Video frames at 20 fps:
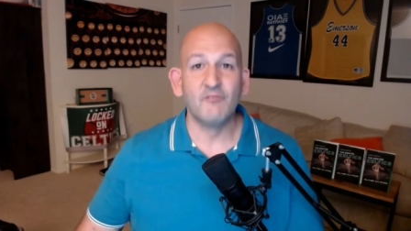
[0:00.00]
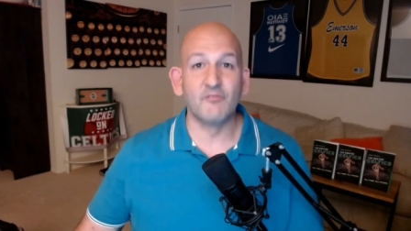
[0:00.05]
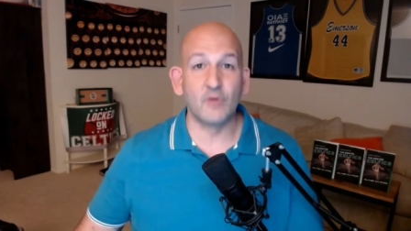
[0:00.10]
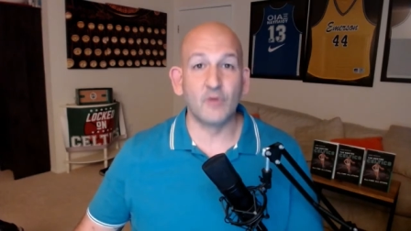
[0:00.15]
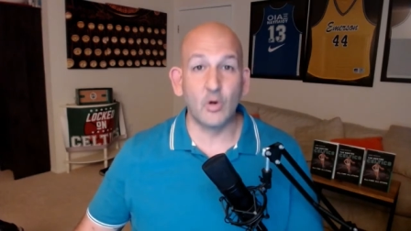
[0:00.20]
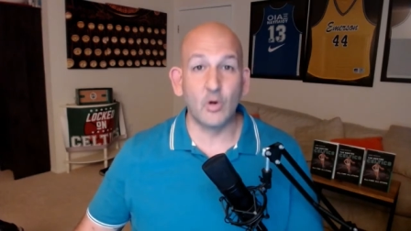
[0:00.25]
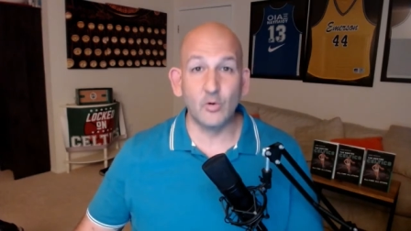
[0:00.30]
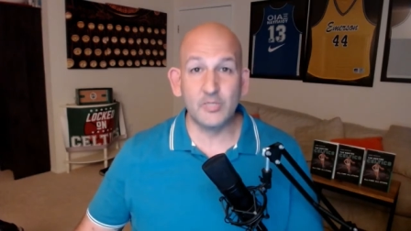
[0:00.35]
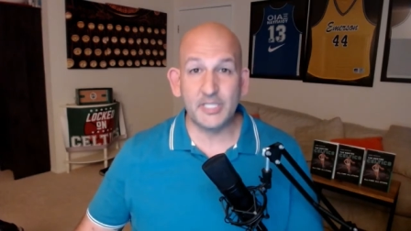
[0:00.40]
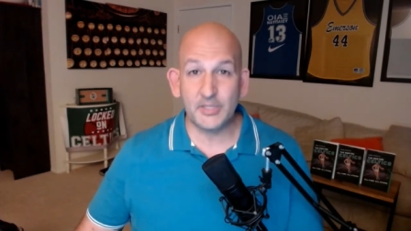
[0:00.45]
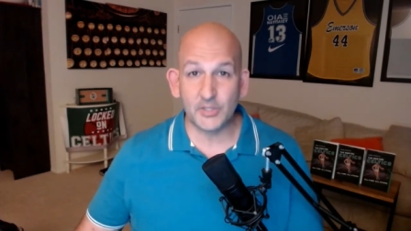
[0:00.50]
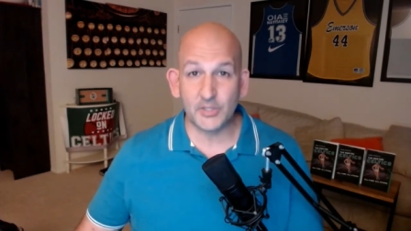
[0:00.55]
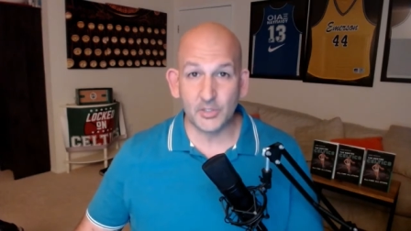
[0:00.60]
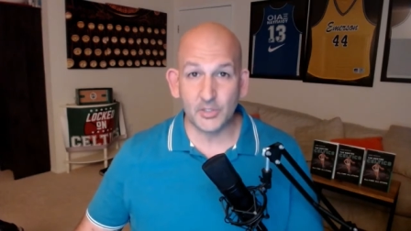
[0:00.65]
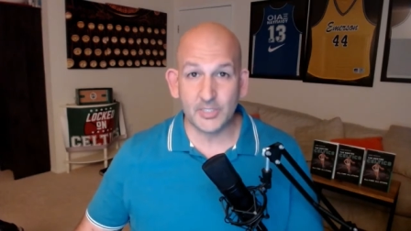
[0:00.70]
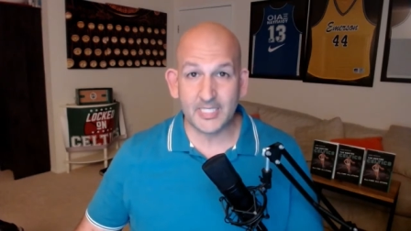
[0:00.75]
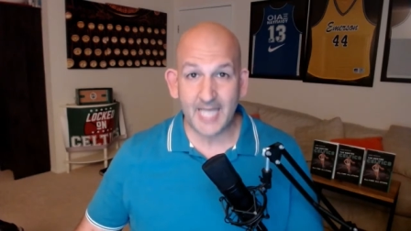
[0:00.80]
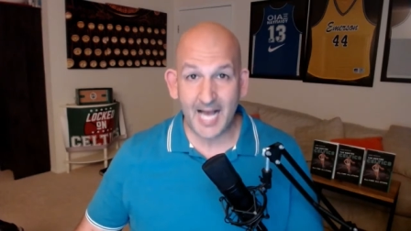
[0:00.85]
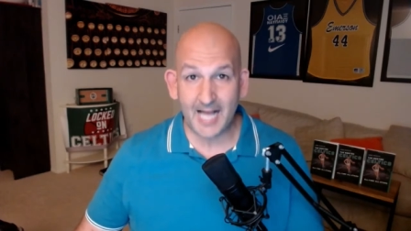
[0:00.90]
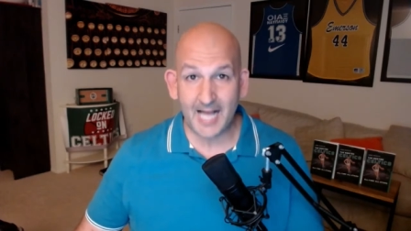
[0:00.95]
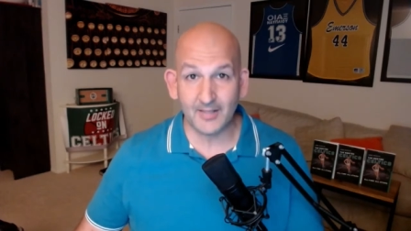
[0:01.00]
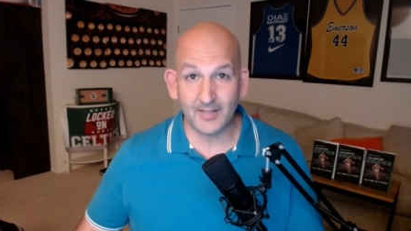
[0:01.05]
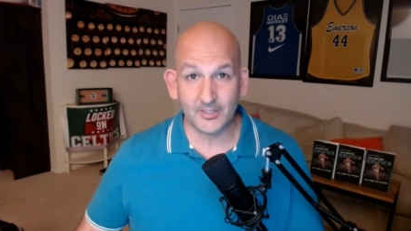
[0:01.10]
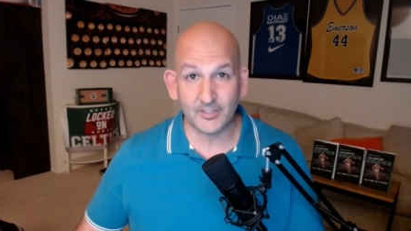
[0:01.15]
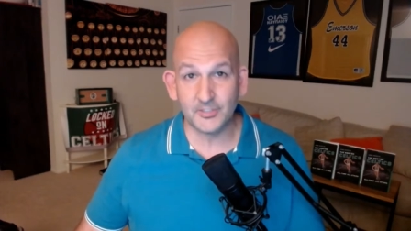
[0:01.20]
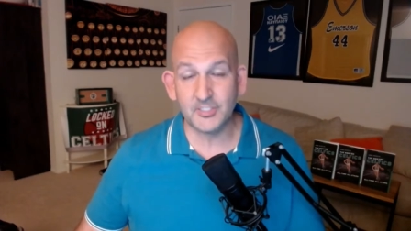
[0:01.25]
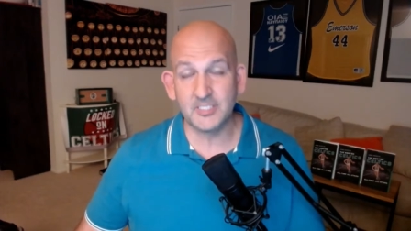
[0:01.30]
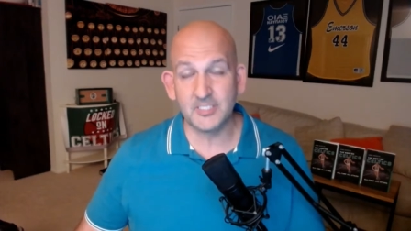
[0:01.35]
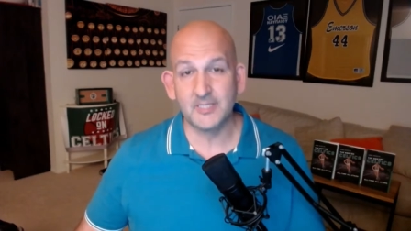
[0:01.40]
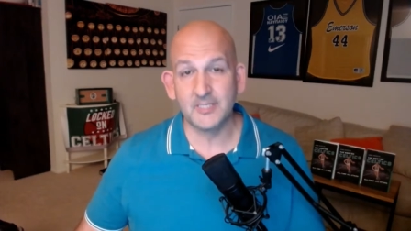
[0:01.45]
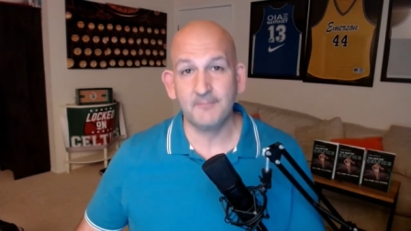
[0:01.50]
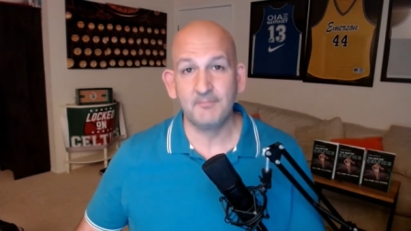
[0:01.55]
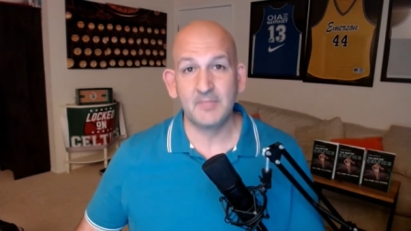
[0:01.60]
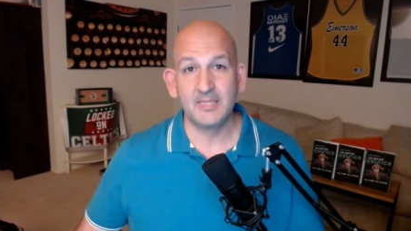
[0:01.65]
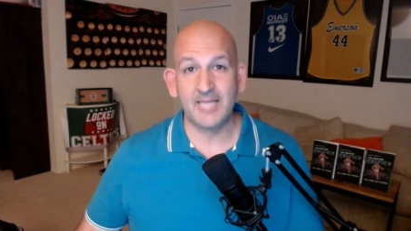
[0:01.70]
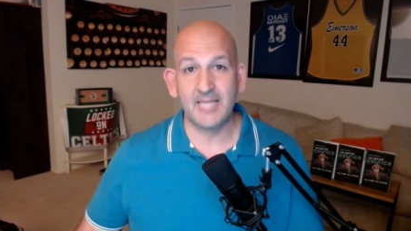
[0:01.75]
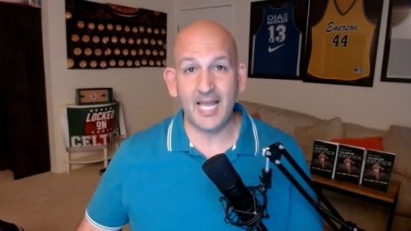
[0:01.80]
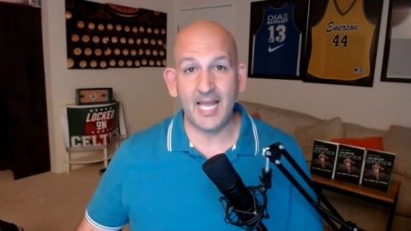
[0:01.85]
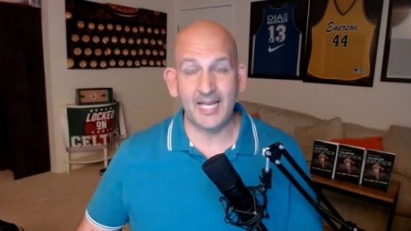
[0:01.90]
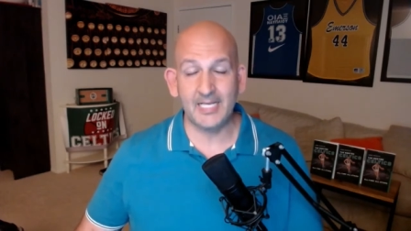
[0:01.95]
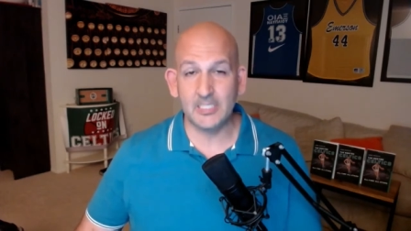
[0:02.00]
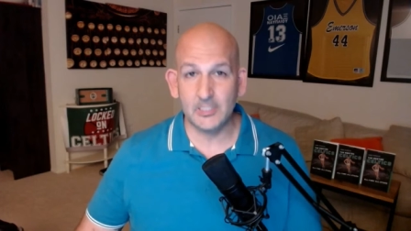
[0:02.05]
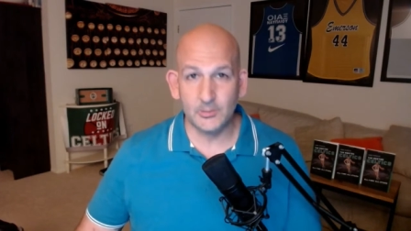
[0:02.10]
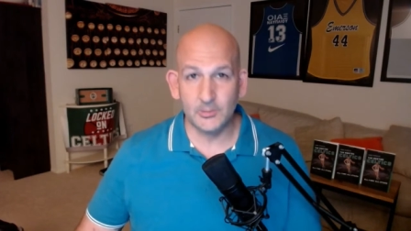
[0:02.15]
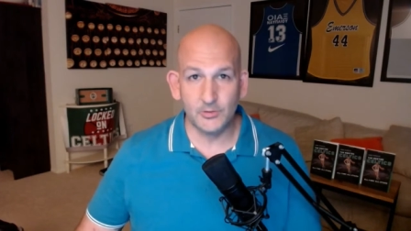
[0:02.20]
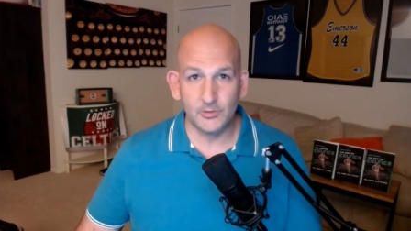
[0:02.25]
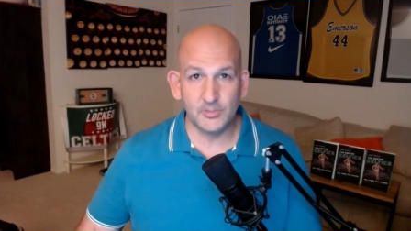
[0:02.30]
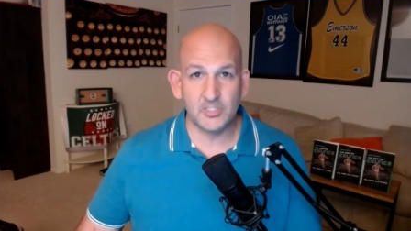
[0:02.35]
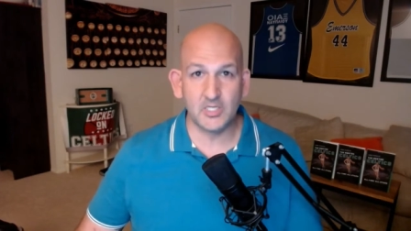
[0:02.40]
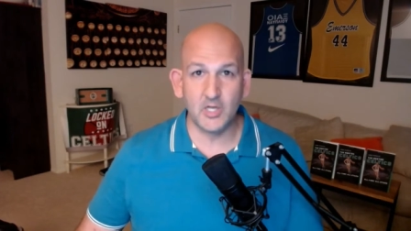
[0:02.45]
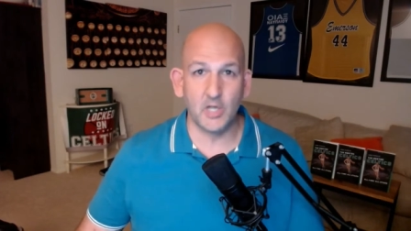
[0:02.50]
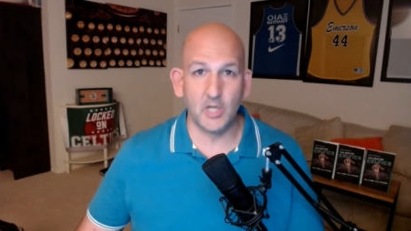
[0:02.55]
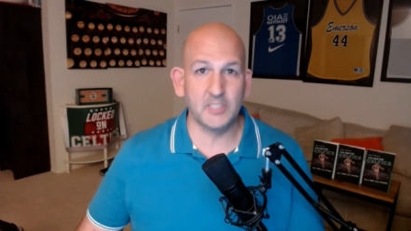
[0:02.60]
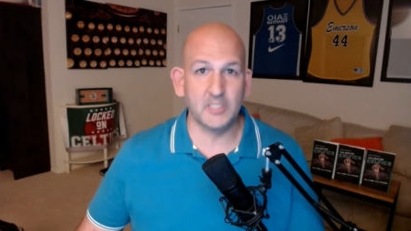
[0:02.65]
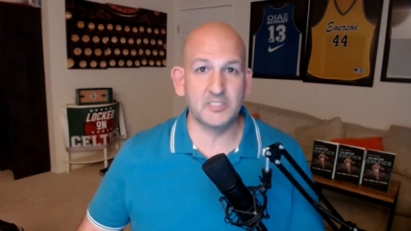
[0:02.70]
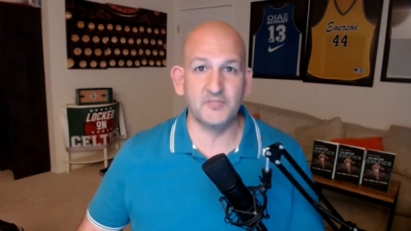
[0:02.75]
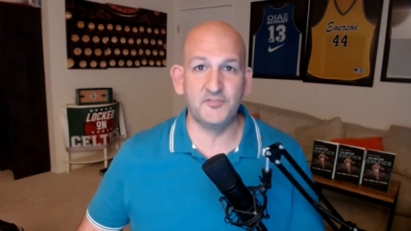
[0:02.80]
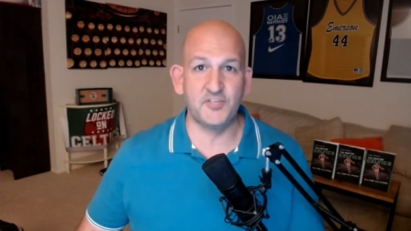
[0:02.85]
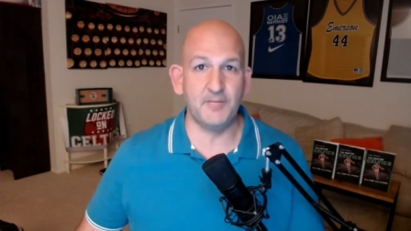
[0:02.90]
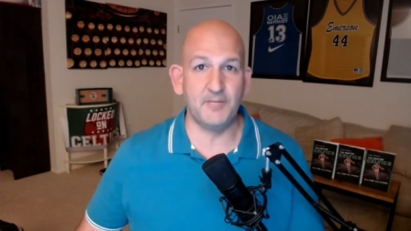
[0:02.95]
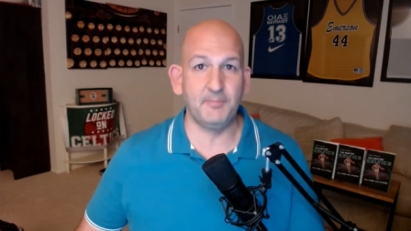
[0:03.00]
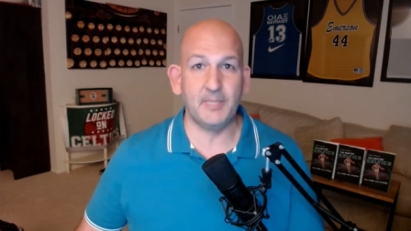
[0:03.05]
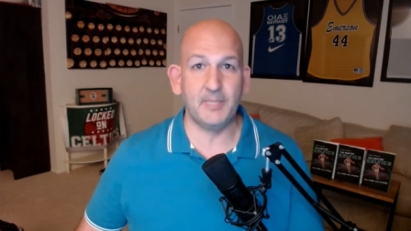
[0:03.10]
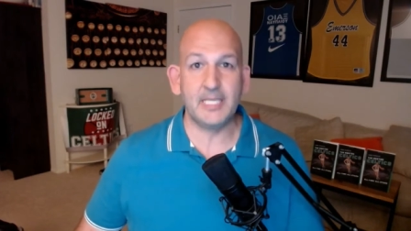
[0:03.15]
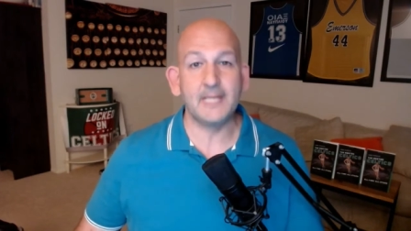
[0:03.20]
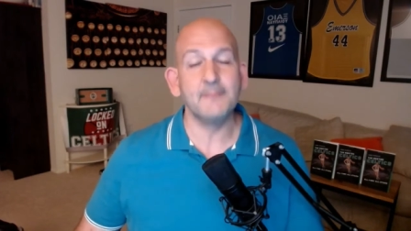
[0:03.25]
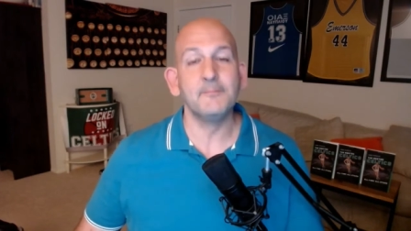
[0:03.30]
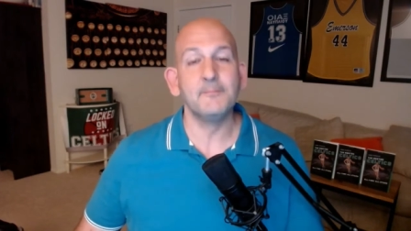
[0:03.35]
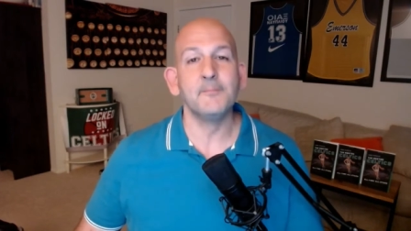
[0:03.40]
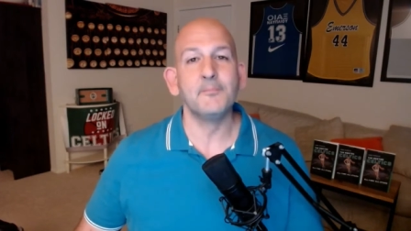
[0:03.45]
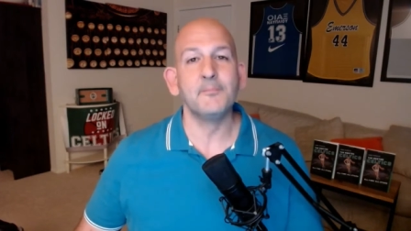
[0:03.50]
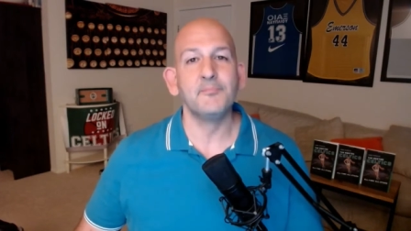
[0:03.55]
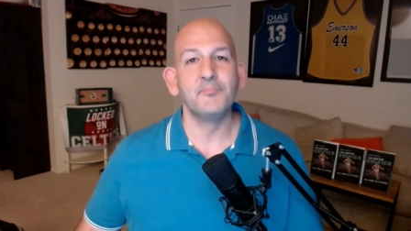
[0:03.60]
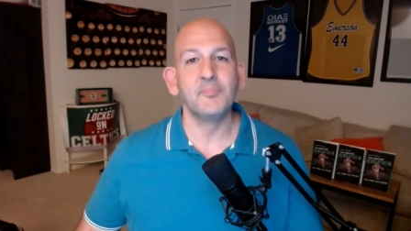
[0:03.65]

For only thirty dollars, that includes the cost of shipping,